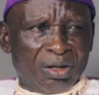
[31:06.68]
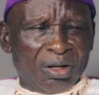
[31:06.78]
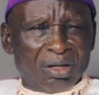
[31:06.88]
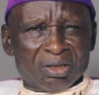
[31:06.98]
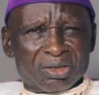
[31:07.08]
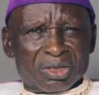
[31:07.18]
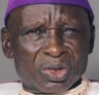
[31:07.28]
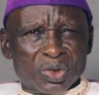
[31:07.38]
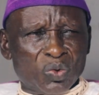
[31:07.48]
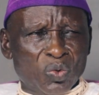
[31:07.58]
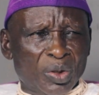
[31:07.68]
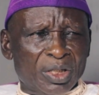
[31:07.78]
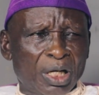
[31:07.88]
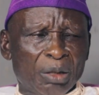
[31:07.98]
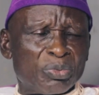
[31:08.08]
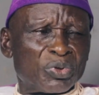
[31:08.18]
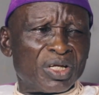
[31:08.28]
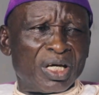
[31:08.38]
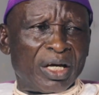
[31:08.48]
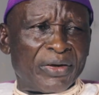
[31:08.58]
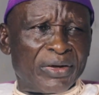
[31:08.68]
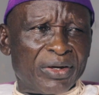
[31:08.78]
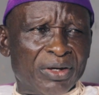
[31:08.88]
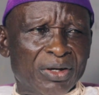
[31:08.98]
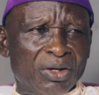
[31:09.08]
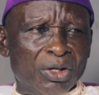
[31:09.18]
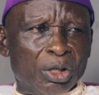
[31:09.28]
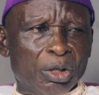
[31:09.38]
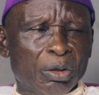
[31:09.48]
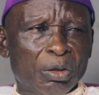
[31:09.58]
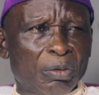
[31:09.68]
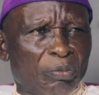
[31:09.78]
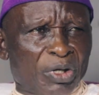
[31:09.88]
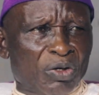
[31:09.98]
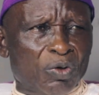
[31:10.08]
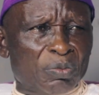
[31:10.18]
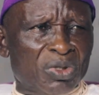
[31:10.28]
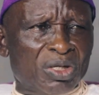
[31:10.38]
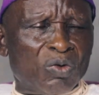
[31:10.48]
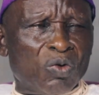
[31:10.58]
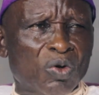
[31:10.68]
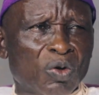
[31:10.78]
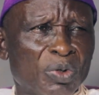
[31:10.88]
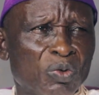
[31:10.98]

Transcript: And what happened there may not be the work of